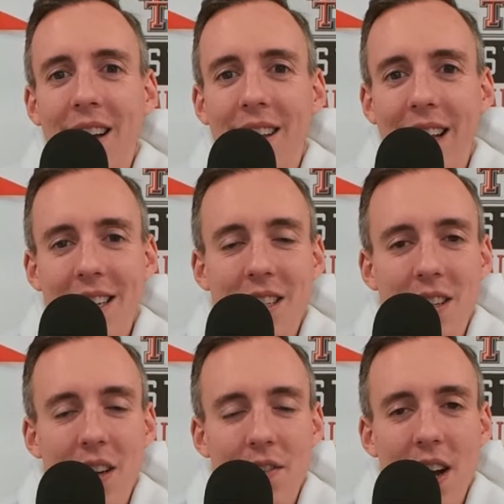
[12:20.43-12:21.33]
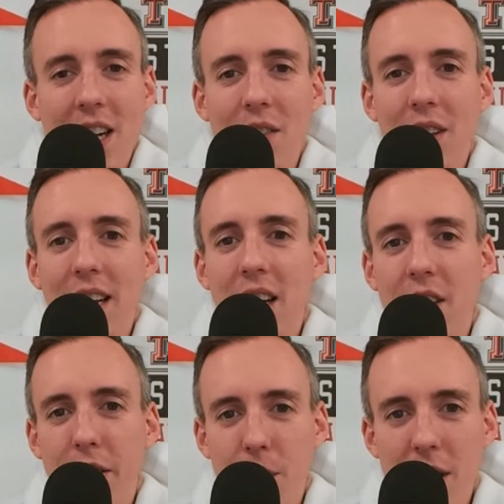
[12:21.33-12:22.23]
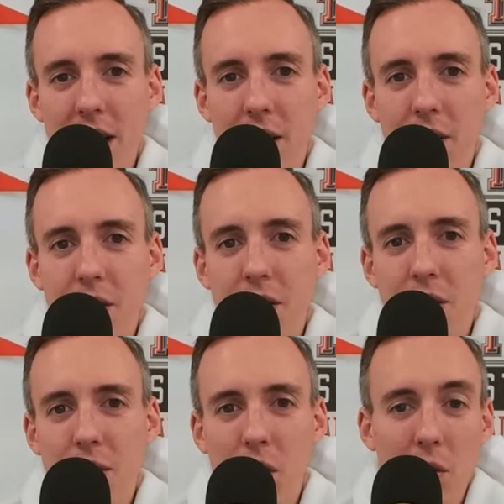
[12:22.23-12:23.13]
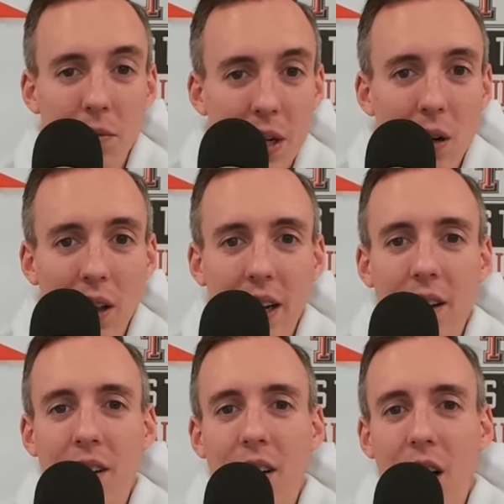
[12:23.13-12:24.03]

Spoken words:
That's effectively 3 years, nearly,